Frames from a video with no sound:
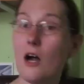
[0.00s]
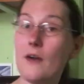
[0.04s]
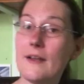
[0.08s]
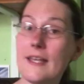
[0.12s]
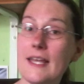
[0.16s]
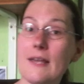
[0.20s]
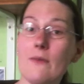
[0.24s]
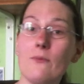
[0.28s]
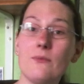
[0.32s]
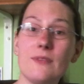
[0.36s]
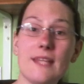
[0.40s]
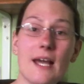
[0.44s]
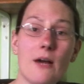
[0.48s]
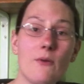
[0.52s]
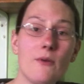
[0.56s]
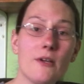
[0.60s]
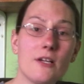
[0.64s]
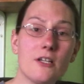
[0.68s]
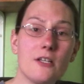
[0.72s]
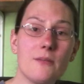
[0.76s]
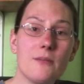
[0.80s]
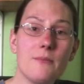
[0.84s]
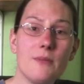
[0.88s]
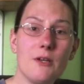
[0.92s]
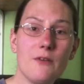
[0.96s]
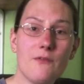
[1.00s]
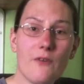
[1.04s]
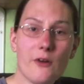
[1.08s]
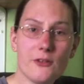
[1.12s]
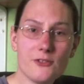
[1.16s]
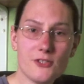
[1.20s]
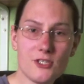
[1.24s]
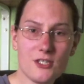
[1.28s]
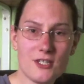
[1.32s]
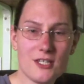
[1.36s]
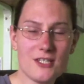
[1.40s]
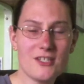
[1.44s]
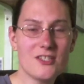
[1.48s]
Okay, now we're going to move
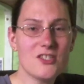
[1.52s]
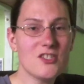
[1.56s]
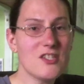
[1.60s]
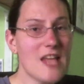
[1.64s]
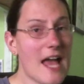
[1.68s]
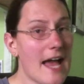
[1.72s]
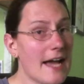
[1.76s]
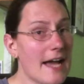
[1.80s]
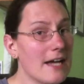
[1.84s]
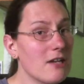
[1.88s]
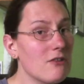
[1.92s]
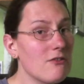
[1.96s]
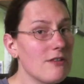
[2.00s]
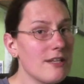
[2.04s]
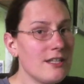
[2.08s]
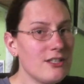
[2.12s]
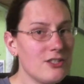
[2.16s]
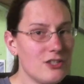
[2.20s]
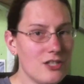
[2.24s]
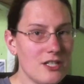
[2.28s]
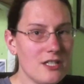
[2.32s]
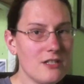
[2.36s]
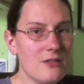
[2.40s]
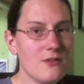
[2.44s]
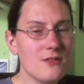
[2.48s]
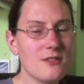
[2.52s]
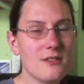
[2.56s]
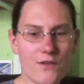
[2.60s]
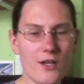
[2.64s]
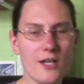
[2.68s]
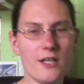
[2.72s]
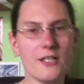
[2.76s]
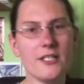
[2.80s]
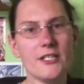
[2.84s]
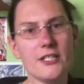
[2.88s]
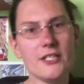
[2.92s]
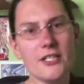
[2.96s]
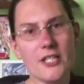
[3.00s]
on to the staggering news.
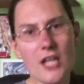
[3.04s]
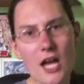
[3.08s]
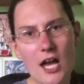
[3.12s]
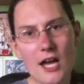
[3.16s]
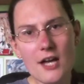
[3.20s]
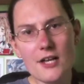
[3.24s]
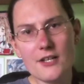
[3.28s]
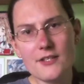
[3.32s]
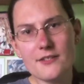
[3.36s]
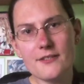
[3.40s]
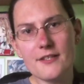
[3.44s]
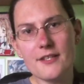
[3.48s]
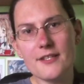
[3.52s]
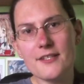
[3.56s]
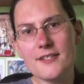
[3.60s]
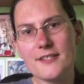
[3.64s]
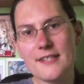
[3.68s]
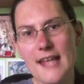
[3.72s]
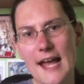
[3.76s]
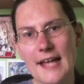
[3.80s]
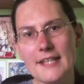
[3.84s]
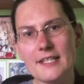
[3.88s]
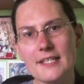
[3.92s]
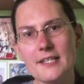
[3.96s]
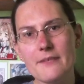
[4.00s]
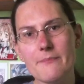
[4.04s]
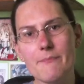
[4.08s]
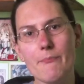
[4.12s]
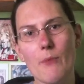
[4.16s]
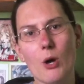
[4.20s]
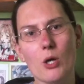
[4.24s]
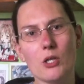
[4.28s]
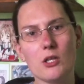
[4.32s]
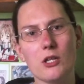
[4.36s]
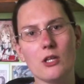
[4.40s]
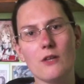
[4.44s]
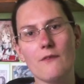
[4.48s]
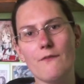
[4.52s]
For years, the standard
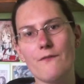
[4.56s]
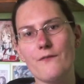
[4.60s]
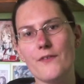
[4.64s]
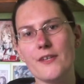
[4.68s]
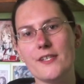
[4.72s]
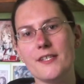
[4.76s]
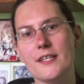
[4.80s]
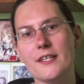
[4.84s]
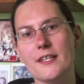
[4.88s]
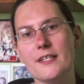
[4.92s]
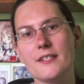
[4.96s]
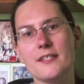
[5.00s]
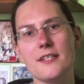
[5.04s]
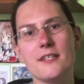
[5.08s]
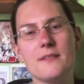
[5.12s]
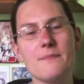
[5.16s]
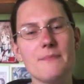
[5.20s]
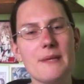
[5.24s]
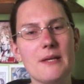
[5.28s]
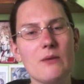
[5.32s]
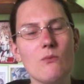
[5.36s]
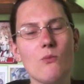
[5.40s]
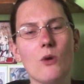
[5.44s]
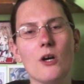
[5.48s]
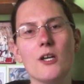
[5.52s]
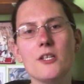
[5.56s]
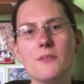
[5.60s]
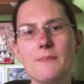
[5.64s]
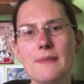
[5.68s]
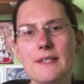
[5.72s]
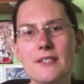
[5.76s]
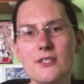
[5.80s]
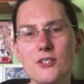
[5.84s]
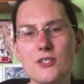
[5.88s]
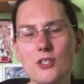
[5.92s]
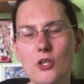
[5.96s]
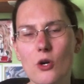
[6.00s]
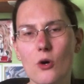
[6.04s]
model of physics has been what has
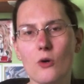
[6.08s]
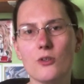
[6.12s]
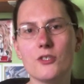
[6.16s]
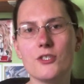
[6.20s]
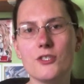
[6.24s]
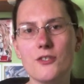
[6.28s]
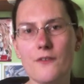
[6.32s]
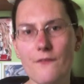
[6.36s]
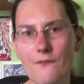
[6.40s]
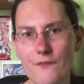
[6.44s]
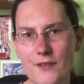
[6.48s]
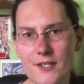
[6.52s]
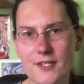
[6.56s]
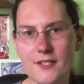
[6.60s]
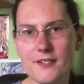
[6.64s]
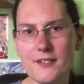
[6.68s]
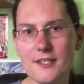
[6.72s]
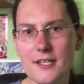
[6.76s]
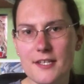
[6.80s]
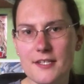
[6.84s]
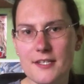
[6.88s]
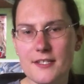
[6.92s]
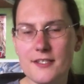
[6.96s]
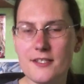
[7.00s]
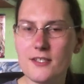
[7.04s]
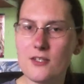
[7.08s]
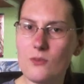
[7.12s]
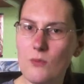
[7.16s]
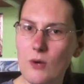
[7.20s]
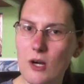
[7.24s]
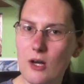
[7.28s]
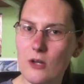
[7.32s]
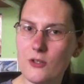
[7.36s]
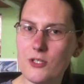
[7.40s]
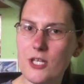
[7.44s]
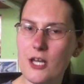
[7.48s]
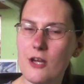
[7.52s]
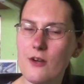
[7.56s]
been taught to physicists the
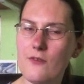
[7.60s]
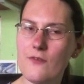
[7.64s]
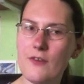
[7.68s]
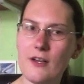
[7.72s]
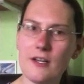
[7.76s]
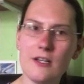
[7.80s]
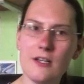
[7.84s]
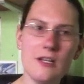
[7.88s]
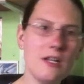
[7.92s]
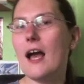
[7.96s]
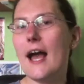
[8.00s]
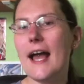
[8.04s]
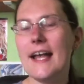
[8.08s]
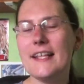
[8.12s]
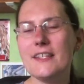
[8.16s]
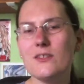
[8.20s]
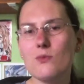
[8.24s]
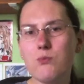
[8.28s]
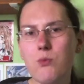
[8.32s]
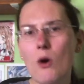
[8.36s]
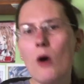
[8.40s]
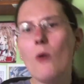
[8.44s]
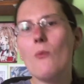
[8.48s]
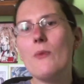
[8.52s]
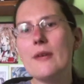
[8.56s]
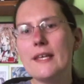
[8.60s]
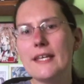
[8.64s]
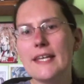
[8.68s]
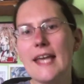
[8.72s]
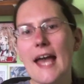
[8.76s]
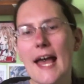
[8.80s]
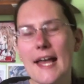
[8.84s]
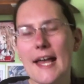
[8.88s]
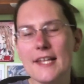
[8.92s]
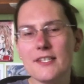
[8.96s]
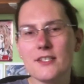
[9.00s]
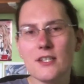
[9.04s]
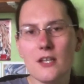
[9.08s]
world over. It's what we
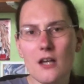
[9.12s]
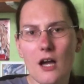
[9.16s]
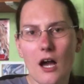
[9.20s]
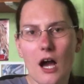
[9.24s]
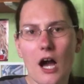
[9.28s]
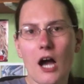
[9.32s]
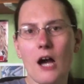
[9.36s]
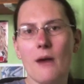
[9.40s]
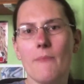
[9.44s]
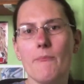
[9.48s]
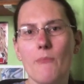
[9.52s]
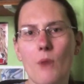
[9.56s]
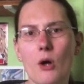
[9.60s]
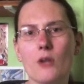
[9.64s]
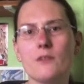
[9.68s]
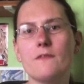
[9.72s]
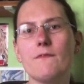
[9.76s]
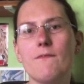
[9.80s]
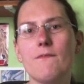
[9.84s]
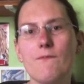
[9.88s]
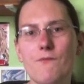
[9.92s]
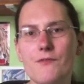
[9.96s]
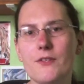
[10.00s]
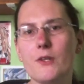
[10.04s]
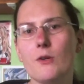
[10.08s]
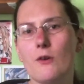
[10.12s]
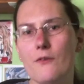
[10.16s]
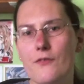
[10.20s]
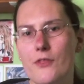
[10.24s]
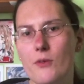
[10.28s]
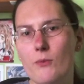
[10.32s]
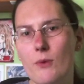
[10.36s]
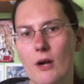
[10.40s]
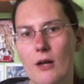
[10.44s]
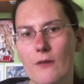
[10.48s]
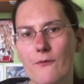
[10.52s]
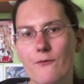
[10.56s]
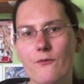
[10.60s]
get our modern view of
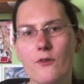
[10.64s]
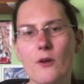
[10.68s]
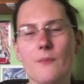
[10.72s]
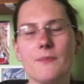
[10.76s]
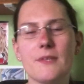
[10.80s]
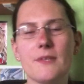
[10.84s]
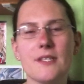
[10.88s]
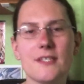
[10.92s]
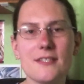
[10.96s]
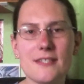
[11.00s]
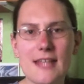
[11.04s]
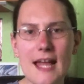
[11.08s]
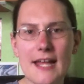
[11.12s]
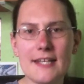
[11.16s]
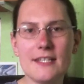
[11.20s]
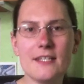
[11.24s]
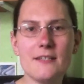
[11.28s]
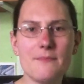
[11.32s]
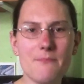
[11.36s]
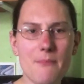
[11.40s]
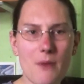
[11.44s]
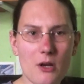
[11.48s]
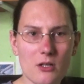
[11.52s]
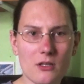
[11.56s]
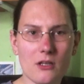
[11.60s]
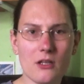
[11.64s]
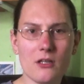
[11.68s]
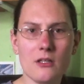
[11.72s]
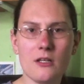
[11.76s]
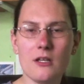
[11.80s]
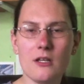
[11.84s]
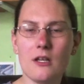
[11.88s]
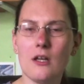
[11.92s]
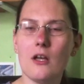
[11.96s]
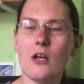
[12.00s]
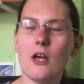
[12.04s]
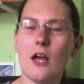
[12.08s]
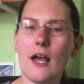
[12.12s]
the world from. The standard model
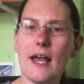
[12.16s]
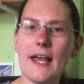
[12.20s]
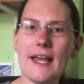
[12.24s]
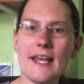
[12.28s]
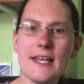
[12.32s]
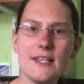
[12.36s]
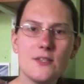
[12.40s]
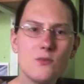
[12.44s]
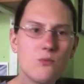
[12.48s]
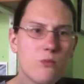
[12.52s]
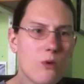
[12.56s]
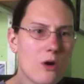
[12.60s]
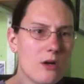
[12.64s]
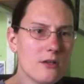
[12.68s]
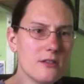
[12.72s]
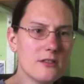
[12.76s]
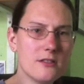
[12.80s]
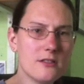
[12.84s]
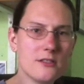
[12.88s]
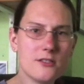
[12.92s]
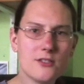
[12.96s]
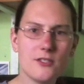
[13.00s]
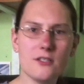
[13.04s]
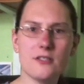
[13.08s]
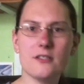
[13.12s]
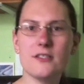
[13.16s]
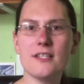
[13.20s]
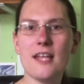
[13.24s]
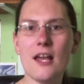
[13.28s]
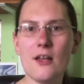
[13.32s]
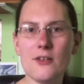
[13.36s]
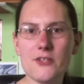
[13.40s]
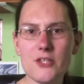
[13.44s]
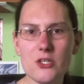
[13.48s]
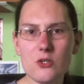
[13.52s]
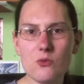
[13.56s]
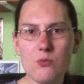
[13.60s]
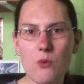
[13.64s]
is what
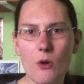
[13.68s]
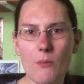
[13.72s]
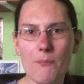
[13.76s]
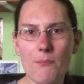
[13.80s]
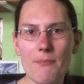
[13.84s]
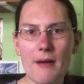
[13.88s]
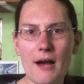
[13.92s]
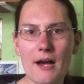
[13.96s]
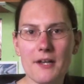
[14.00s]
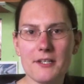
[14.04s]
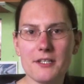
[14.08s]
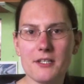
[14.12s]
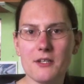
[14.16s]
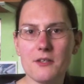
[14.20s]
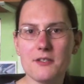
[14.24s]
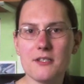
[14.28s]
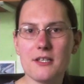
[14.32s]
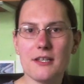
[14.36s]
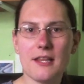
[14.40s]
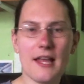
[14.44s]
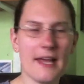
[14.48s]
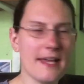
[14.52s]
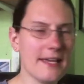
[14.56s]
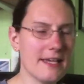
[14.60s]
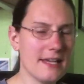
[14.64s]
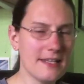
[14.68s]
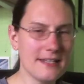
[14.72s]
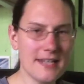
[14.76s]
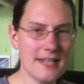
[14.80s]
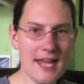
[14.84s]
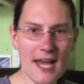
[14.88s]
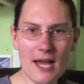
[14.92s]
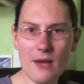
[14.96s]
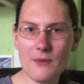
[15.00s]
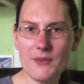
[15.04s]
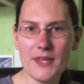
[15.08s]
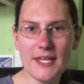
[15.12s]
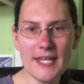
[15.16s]
tells us what particles are like and
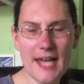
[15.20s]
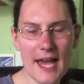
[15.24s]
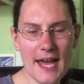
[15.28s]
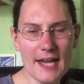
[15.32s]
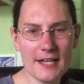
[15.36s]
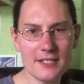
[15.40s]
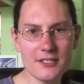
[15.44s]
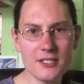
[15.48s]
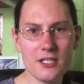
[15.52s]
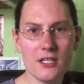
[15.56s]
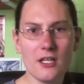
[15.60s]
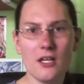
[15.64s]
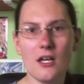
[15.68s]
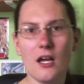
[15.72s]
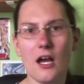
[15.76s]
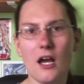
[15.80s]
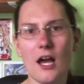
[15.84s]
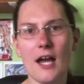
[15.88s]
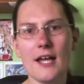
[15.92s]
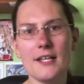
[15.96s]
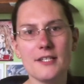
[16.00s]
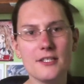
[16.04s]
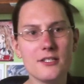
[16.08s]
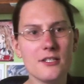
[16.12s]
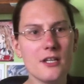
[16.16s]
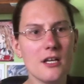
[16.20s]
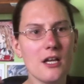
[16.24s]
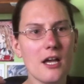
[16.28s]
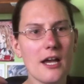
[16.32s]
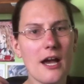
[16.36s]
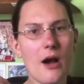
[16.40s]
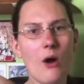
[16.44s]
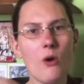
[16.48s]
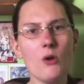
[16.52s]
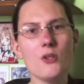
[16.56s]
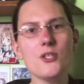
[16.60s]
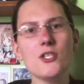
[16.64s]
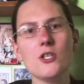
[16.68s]
how they act, and
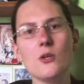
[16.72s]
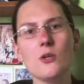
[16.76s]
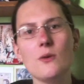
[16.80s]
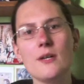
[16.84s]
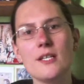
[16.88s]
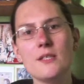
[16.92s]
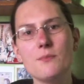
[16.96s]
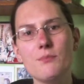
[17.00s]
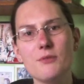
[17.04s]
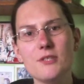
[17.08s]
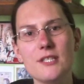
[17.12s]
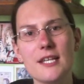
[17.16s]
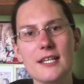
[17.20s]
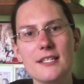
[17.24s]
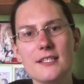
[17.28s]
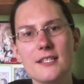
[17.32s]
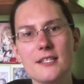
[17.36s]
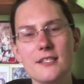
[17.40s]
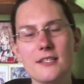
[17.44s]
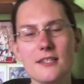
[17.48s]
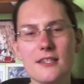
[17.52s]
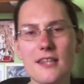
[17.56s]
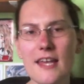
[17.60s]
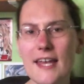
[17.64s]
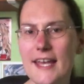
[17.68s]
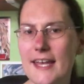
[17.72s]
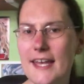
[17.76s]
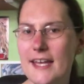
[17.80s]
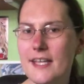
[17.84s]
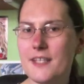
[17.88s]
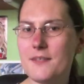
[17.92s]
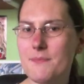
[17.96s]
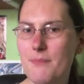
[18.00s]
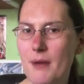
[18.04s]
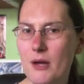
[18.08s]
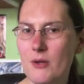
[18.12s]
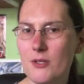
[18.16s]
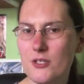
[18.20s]
also has predicted the
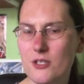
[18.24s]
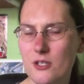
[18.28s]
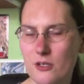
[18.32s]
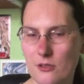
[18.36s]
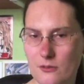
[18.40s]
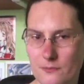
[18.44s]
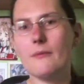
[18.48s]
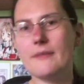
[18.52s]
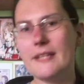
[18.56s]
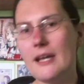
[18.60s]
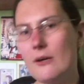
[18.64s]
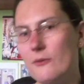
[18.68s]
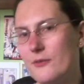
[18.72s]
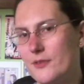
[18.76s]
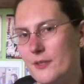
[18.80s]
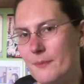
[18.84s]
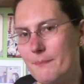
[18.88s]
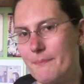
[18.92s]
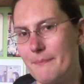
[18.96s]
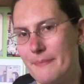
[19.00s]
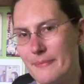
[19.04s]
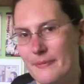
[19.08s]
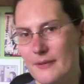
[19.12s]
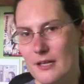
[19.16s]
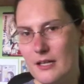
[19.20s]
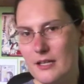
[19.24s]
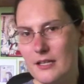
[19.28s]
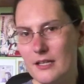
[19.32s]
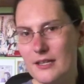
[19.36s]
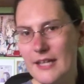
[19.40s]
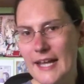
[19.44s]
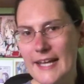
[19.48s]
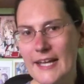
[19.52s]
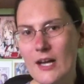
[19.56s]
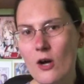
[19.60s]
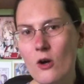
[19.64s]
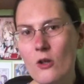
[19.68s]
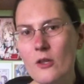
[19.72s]
Higgs boson. Now,
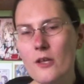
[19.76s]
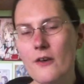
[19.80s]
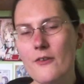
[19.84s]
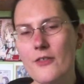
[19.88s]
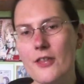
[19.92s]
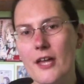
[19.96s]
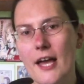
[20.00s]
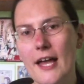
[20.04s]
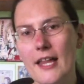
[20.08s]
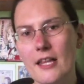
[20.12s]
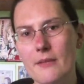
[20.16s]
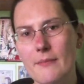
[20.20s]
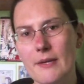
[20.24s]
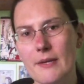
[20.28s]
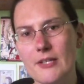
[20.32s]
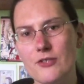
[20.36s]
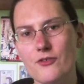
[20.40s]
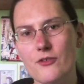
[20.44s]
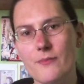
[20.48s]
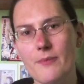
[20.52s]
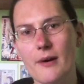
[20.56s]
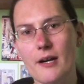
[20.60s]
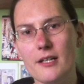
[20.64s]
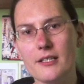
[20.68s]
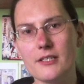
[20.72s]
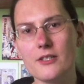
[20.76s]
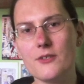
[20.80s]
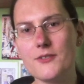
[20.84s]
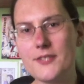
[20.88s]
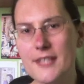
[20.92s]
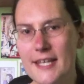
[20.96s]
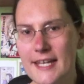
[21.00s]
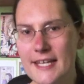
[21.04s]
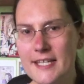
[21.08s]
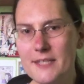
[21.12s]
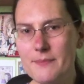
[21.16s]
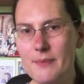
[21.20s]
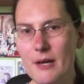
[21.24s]
like all other elementary particles,
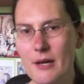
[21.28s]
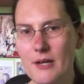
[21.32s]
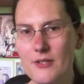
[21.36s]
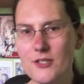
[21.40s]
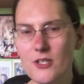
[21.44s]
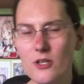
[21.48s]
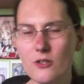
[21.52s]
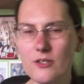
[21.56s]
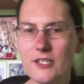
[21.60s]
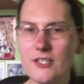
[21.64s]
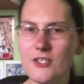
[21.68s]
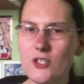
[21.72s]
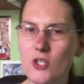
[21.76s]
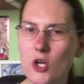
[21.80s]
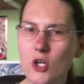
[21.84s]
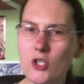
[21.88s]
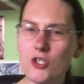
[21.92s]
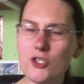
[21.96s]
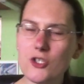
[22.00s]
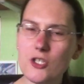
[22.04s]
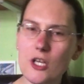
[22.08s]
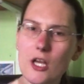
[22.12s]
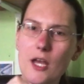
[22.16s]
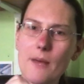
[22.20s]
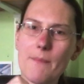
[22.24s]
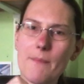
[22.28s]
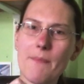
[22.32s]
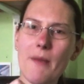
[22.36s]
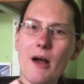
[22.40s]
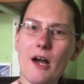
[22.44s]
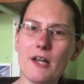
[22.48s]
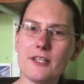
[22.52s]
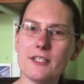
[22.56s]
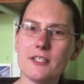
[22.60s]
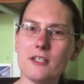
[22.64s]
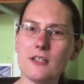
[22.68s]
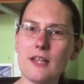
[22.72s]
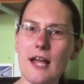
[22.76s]
the Higgs boson is not a
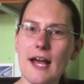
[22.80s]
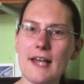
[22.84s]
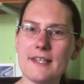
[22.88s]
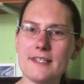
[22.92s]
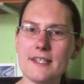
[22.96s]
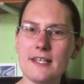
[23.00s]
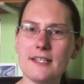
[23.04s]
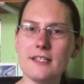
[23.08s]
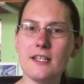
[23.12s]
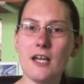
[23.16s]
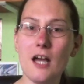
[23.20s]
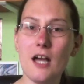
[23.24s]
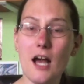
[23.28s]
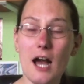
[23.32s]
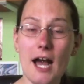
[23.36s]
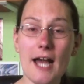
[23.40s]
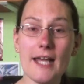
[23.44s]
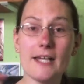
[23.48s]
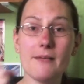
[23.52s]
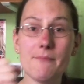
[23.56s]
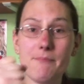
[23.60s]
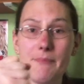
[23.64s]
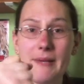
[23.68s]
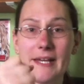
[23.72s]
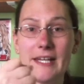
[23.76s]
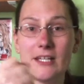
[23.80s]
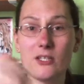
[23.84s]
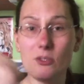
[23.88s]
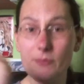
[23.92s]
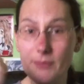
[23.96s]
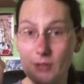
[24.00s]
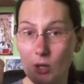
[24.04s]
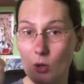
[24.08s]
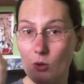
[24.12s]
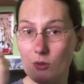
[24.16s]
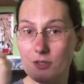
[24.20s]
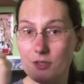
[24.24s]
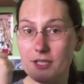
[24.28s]
particle as in I can pick it up
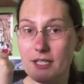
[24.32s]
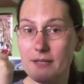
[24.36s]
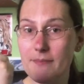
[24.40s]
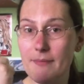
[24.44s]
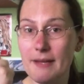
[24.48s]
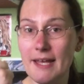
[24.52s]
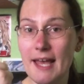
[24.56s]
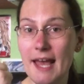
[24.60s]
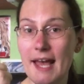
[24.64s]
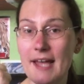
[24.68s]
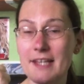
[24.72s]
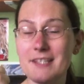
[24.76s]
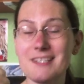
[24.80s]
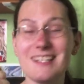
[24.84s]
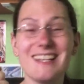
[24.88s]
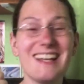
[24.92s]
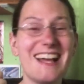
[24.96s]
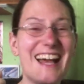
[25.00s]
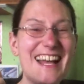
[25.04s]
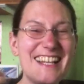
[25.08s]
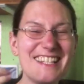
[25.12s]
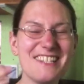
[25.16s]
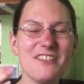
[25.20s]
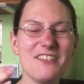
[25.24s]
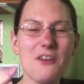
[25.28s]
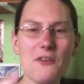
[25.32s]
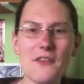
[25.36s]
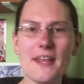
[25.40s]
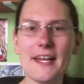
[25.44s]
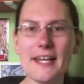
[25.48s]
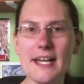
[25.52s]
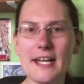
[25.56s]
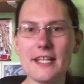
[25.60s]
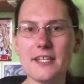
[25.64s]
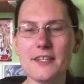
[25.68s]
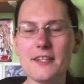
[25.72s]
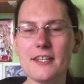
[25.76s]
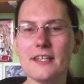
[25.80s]
and hold it in my hand. It's not that
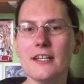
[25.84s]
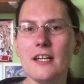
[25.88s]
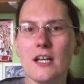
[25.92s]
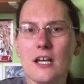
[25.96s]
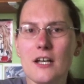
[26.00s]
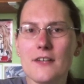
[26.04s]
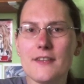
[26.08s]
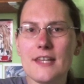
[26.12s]
kind of thing.